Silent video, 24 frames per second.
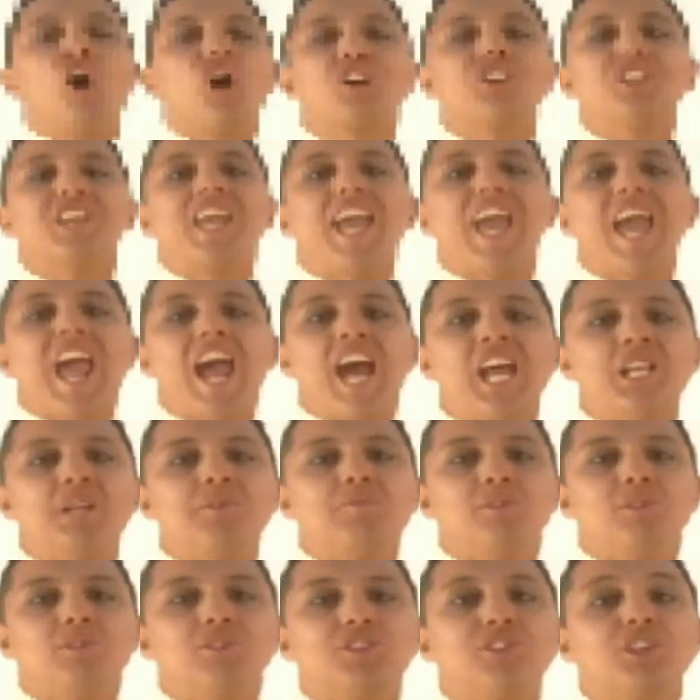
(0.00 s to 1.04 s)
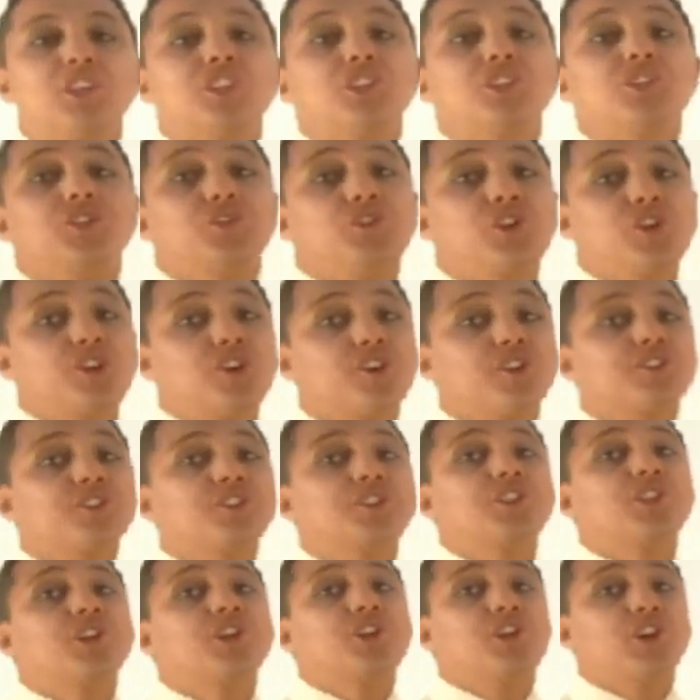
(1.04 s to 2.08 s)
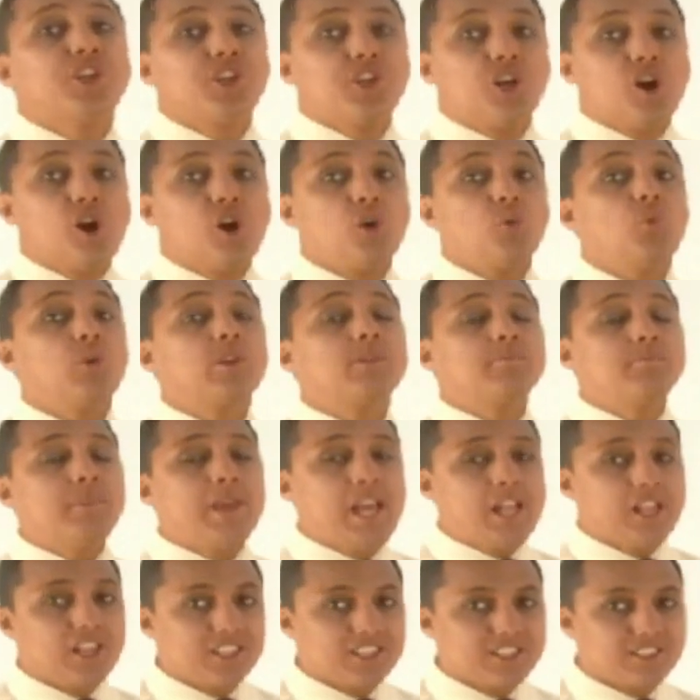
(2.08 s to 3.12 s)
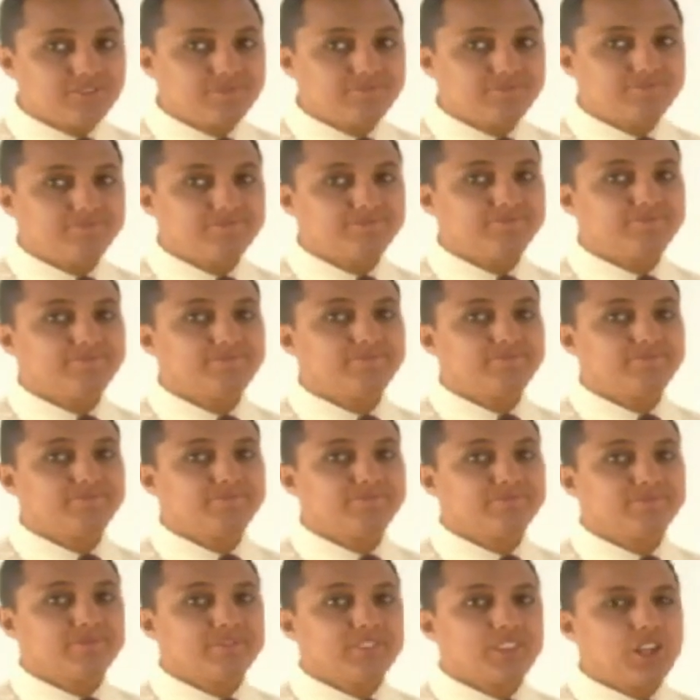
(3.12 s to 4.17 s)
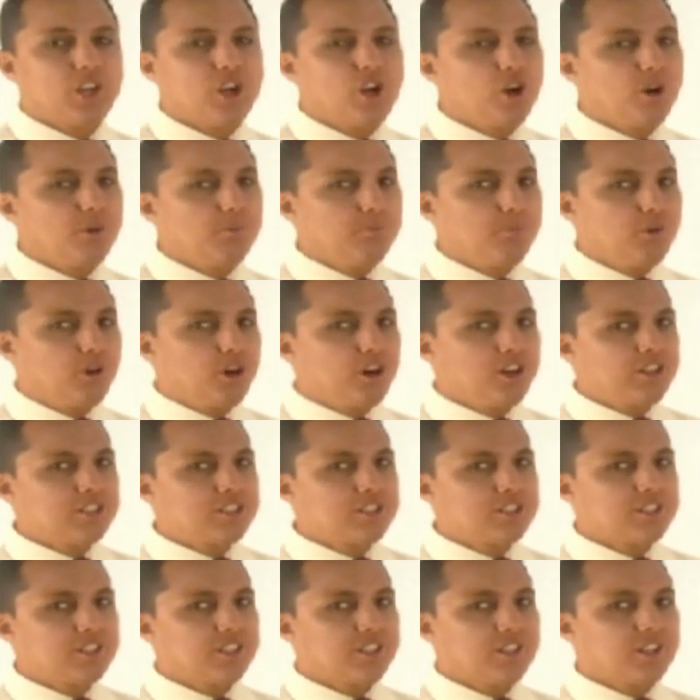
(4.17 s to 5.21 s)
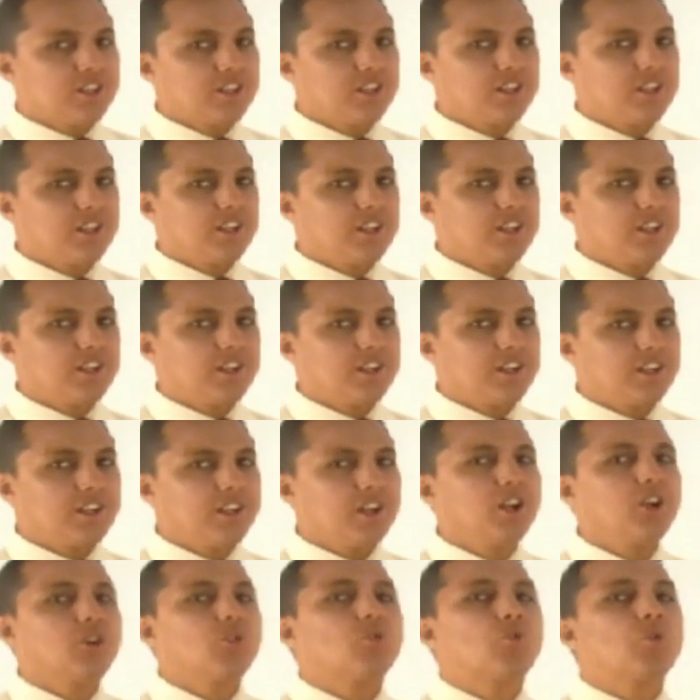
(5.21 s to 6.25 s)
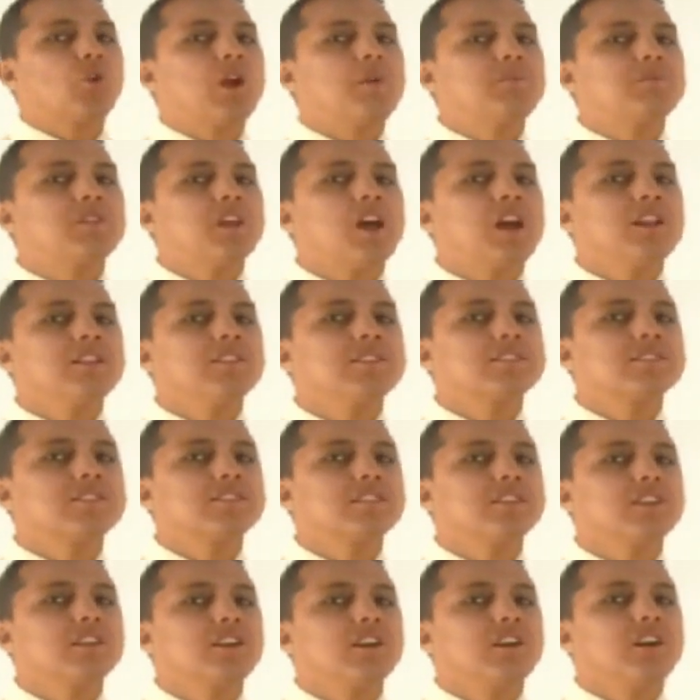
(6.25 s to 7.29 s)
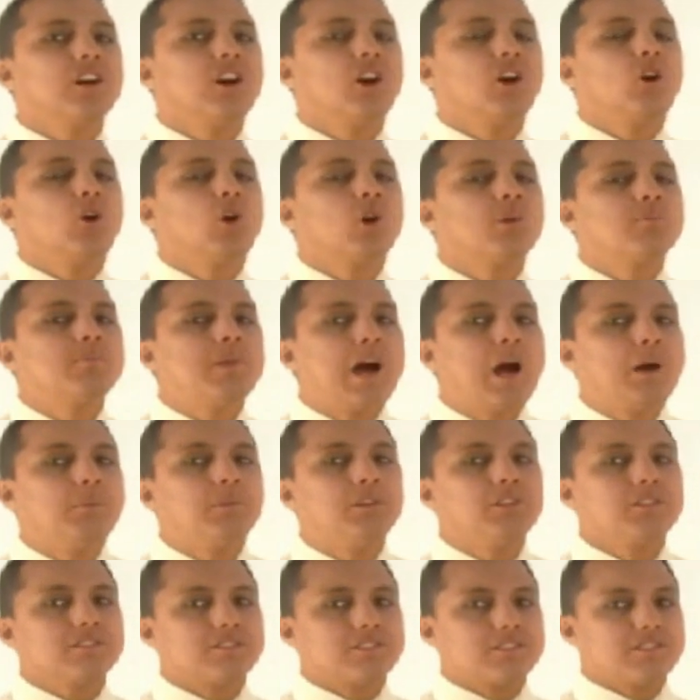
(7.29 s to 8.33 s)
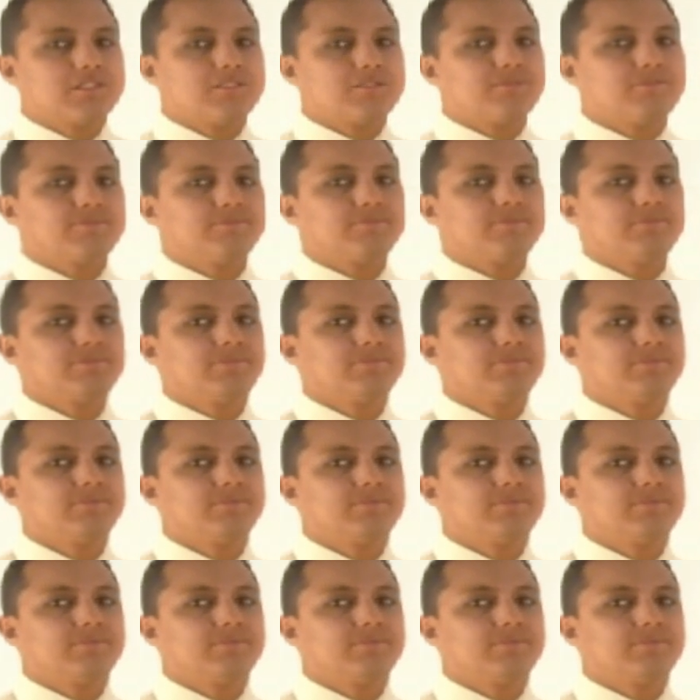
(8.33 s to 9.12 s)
Which are the animals that nurse their young with milk? Birds, reptiles, or mammals?